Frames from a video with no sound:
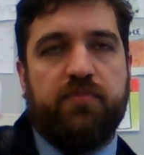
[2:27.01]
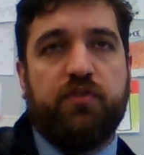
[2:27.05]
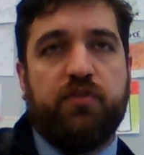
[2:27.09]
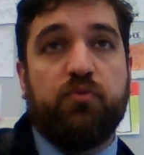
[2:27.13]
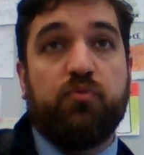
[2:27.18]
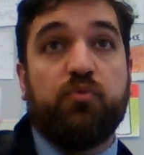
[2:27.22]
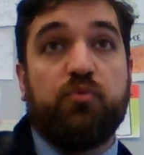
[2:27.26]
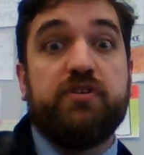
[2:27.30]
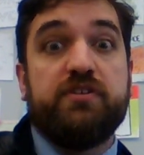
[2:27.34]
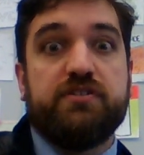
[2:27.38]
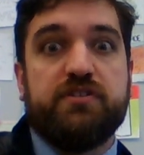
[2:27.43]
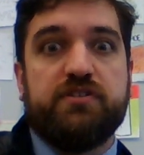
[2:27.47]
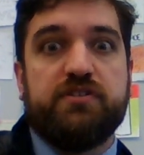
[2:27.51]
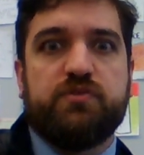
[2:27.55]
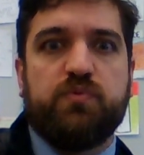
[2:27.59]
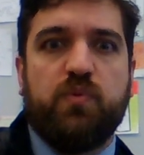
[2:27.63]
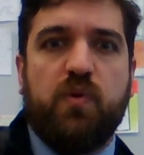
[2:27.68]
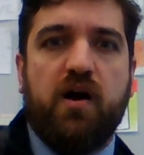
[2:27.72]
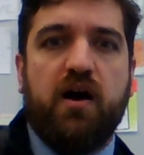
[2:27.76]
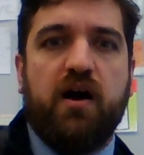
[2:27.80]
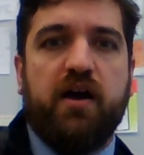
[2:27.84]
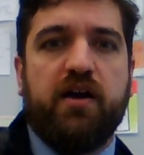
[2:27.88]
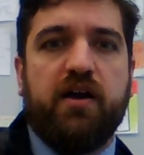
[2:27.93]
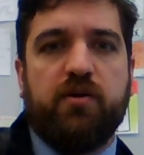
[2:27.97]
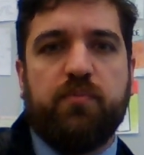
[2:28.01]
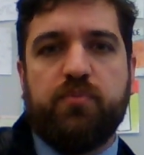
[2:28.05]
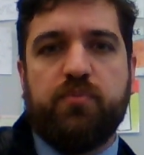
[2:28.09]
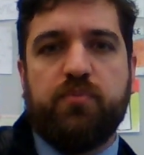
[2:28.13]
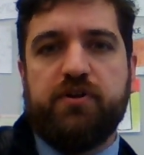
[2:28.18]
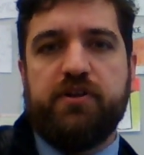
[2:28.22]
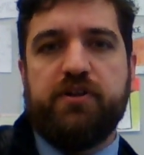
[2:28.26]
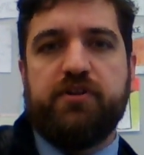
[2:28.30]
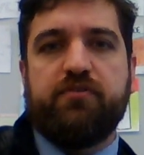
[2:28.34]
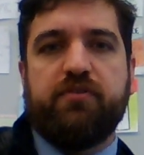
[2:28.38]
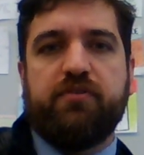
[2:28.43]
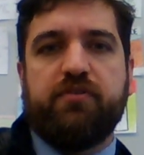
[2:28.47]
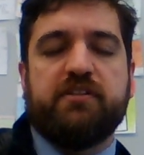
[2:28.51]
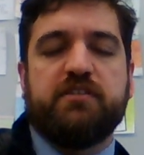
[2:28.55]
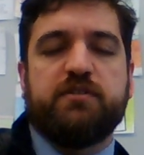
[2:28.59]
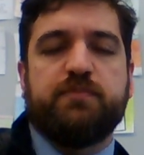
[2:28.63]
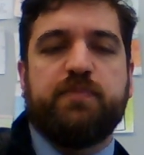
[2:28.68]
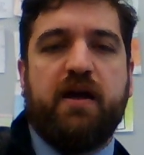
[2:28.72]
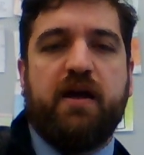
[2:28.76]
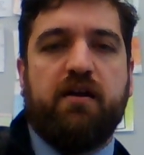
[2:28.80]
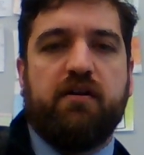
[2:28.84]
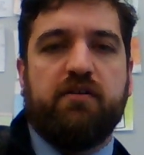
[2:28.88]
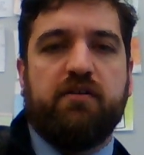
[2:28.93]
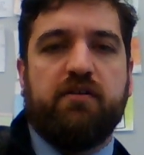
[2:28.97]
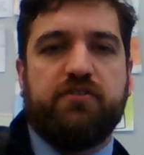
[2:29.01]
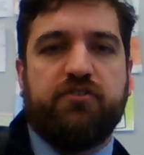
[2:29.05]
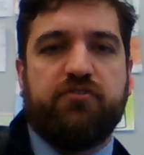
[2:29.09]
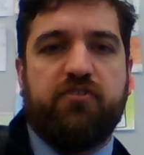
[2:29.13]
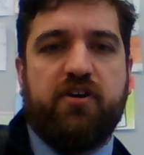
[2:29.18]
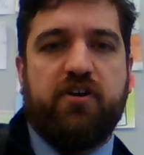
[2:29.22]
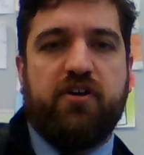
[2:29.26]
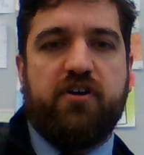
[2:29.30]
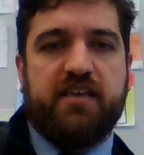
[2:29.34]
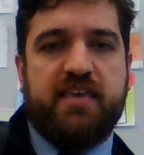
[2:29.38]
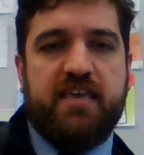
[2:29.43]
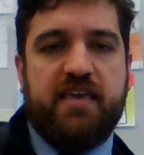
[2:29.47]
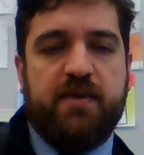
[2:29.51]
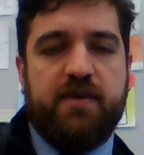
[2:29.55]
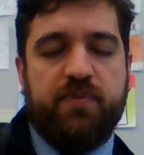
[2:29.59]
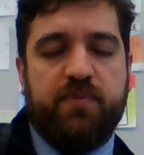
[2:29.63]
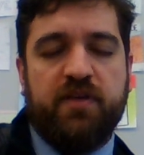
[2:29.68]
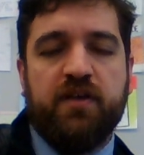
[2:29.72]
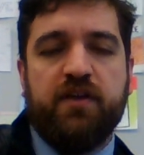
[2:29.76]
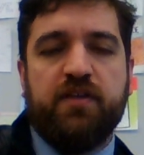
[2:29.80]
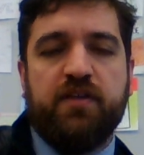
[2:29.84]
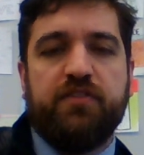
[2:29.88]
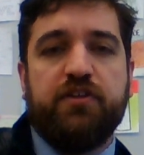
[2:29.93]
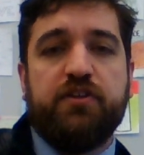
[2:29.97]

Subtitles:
reasons why are pretty transparent to try to keep